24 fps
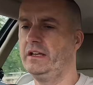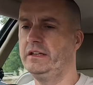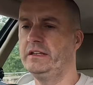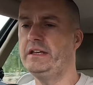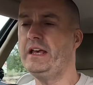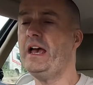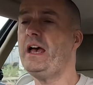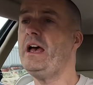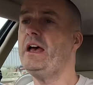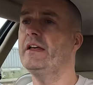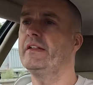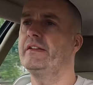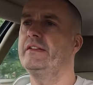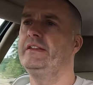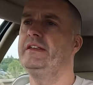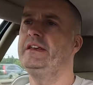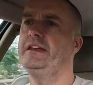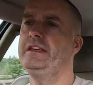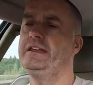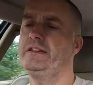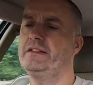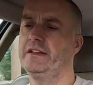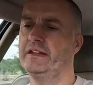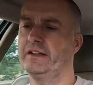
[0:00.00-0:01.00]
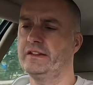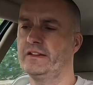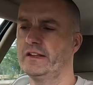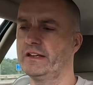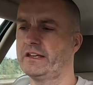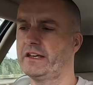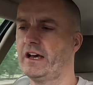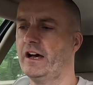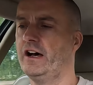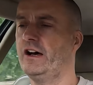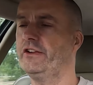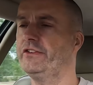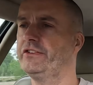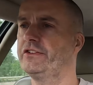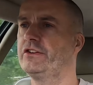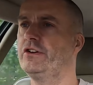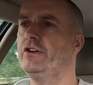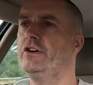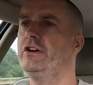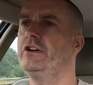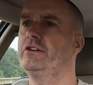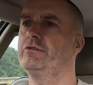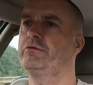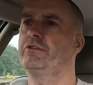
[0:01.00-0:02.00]
yeah, the car's
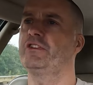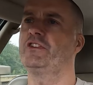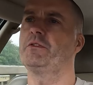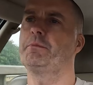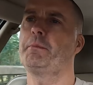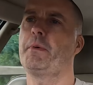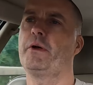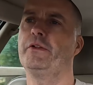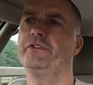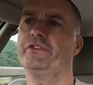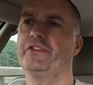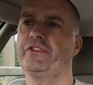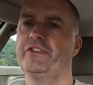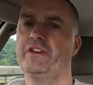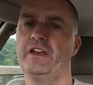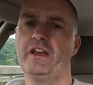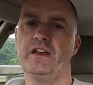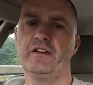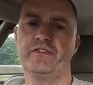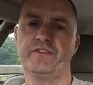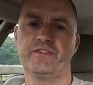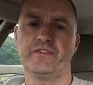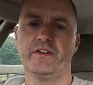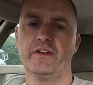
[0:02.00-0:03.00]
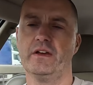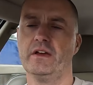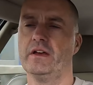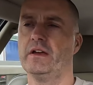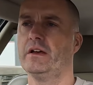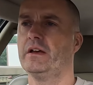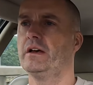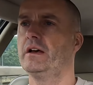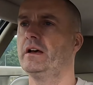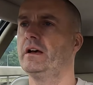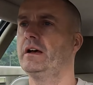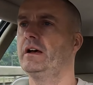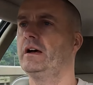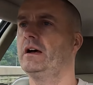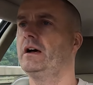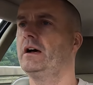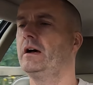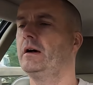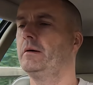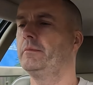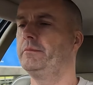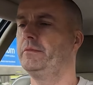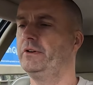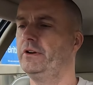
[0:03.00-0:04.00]
good, responsive.
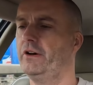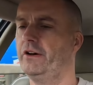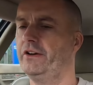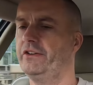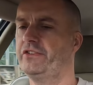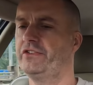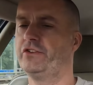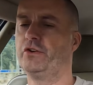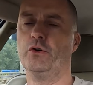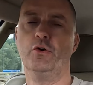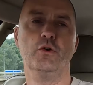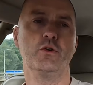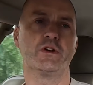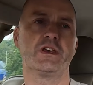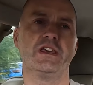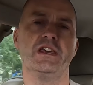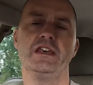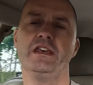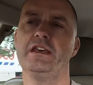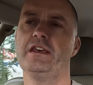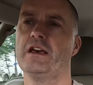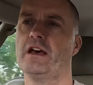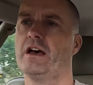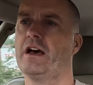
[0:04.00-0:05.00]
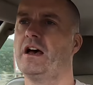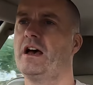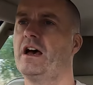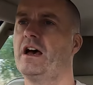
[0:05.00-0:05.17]
Nice torquey